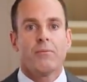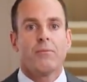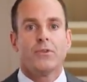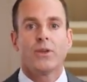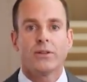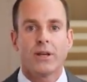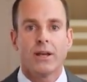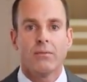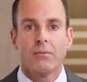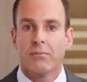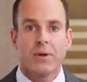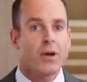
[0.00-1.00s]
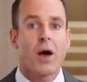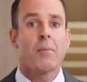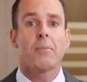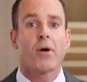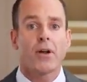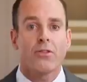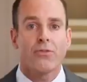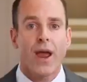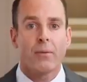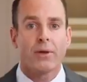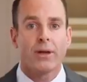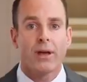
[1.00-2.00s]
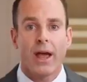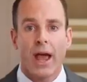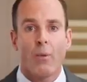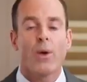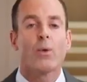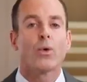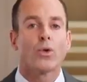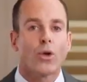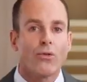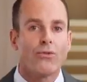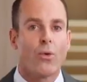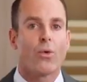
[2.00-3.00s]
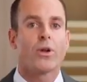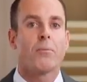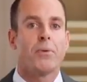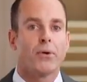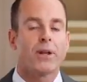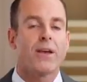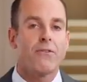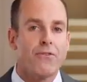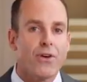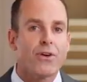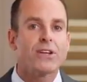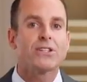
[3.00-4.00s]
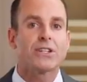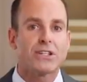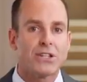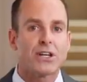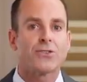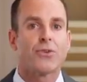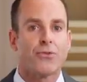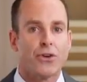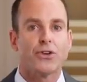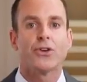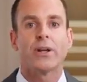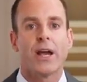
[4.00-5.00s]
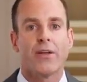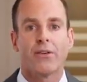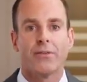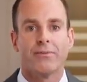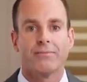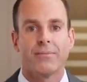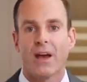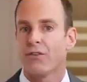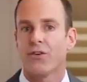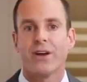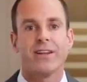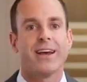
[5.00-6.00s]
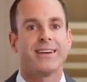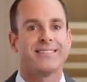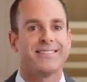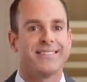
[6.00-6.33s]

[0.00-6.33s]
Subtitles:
Join the team, become part of the family, and we will look forward to building a very successful future together. Have a great day.